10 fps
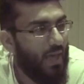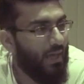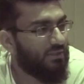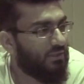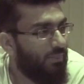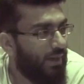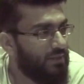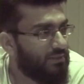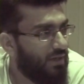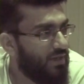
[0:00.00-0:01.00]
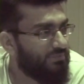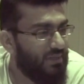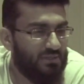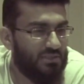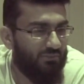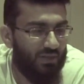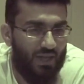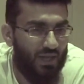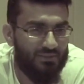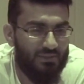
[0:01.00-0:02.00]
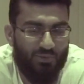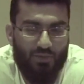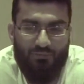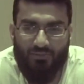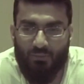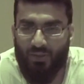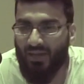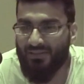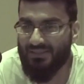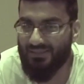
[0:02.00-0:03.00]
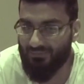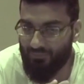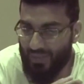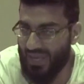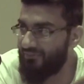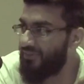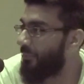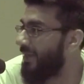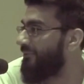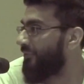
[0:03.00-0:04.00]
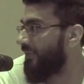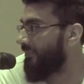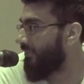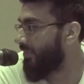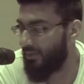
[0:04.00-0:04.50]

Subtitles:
And his companions asked, Messenger of Allah, how does He purify him? How does He pave the way for him?